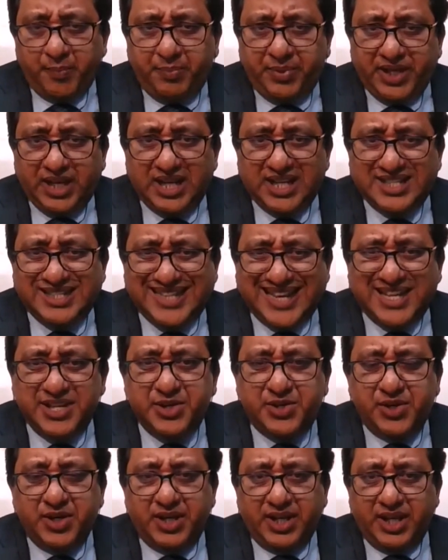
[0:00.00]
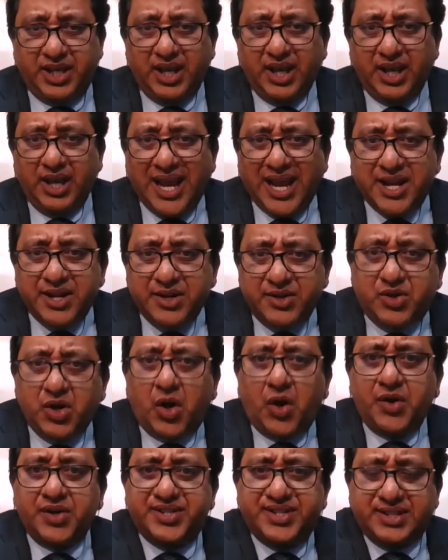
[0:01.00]
of Appeal essentially
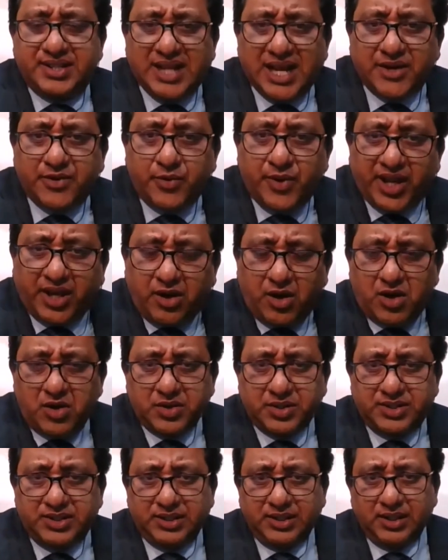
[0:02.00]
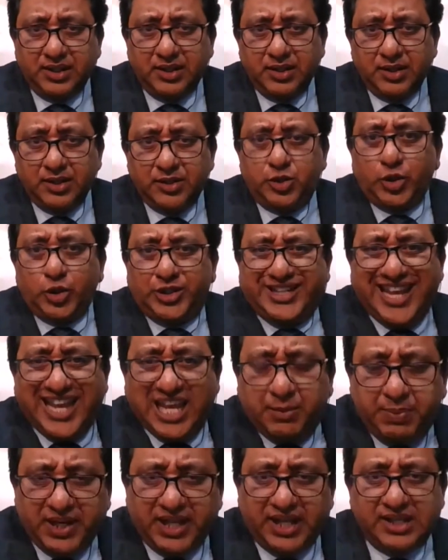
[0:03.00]
endorsed that recount to
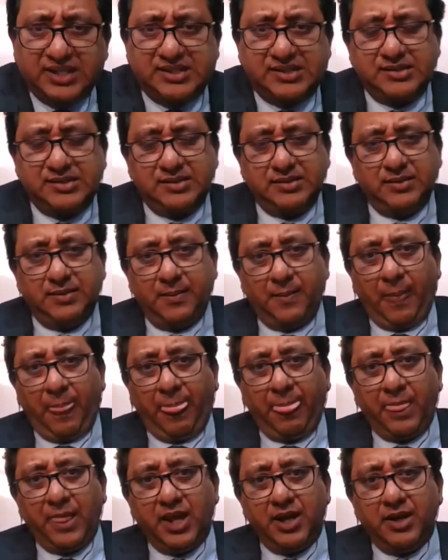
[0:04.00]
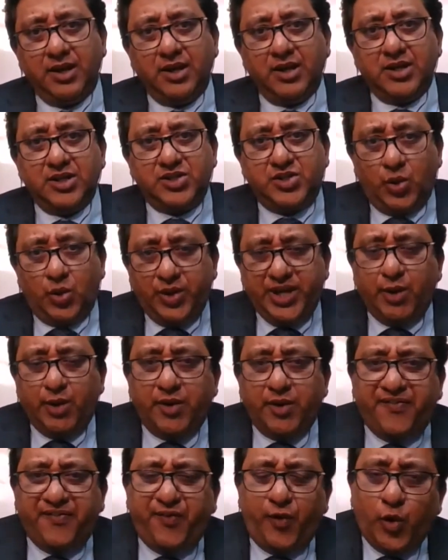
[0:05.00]
take place. So they
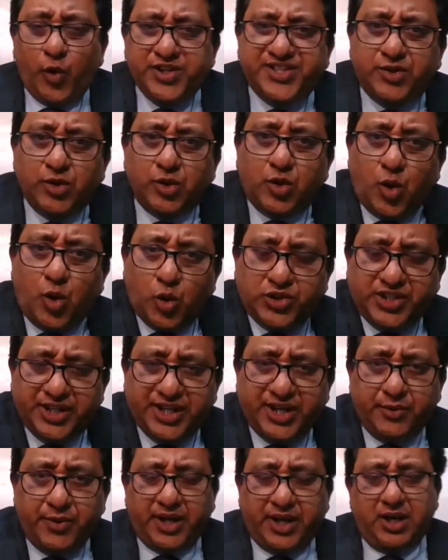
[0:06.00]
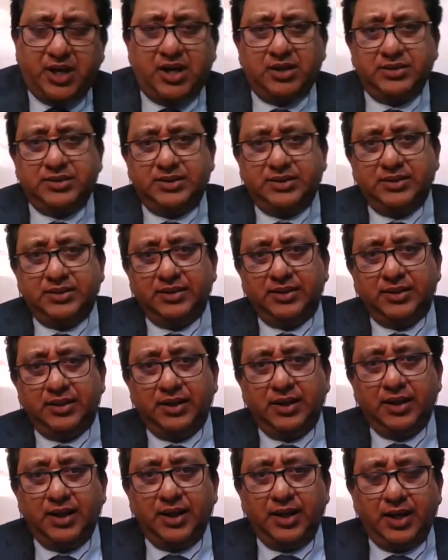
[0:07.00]
were forced to go to the recount,
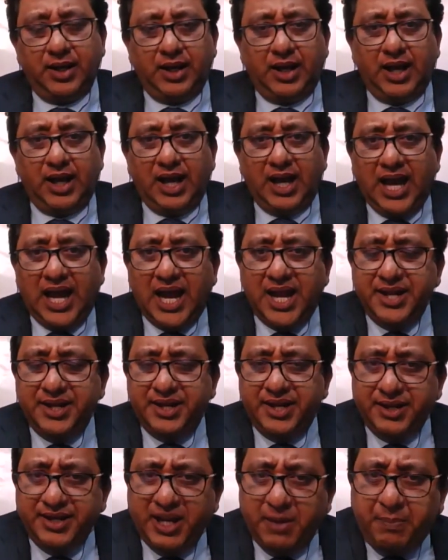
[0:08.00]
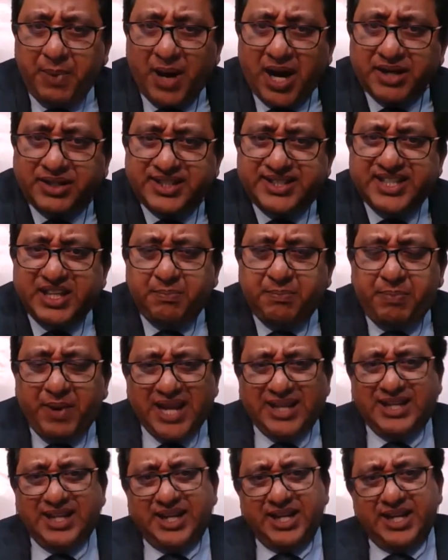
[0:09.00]
and they
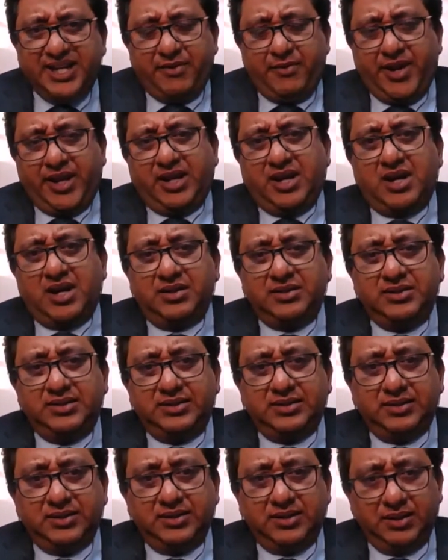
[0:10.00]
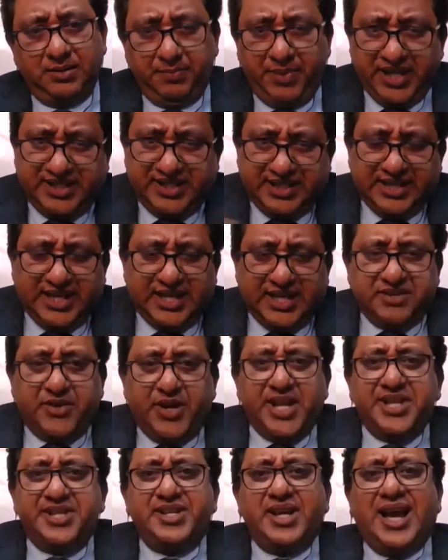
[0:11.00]
participated in the recount.
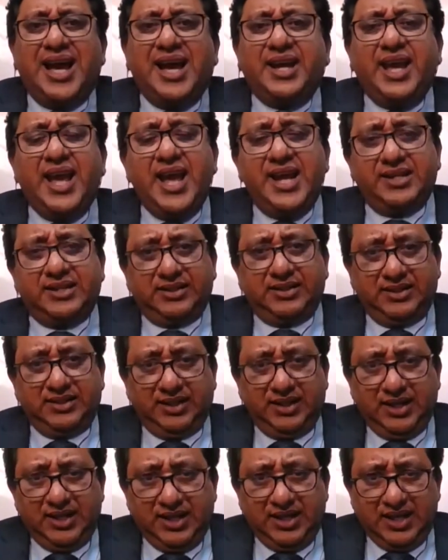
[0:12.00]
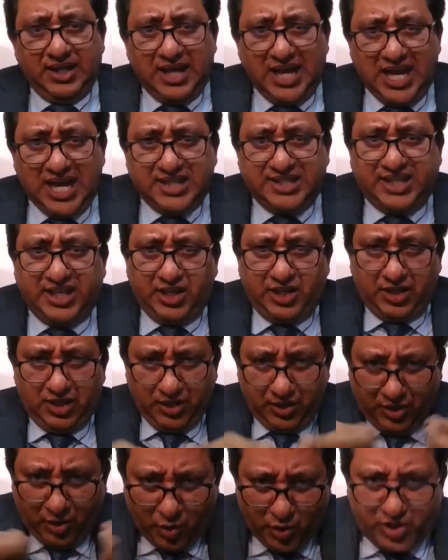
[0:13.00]
President Granger, again, as
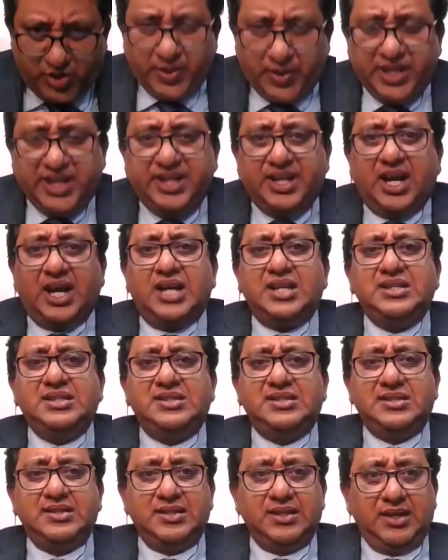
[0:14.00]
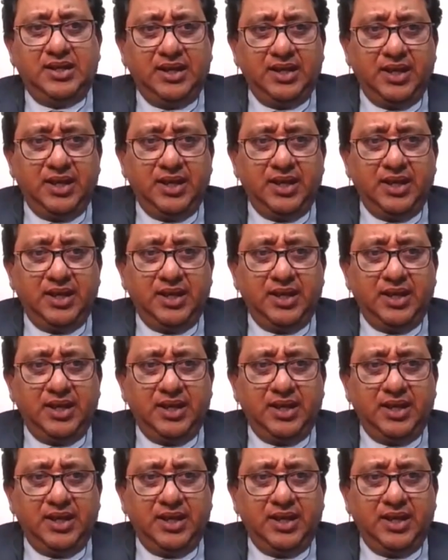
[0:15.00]
he usually does,